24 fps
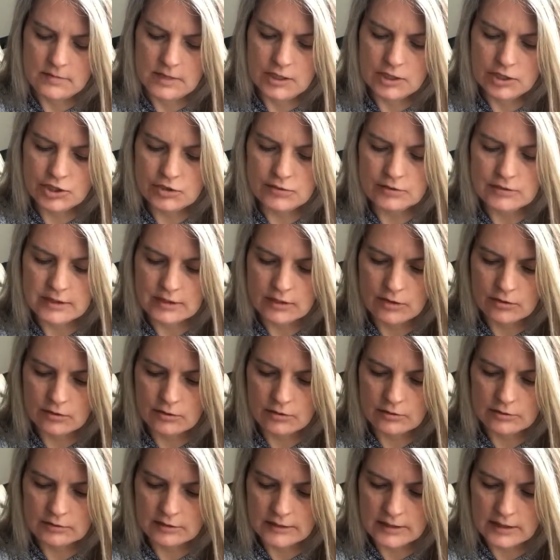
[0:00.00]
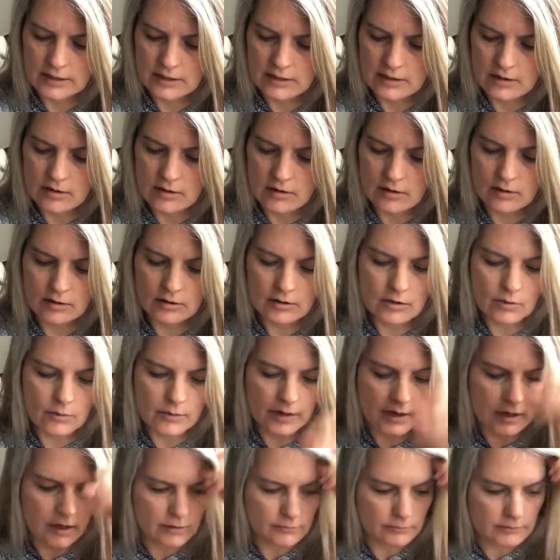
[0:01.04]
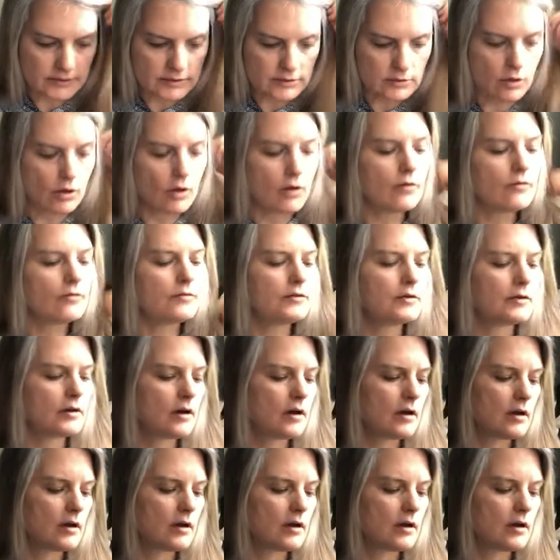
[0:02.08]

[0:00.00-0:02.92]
issues that currently are going unresolved.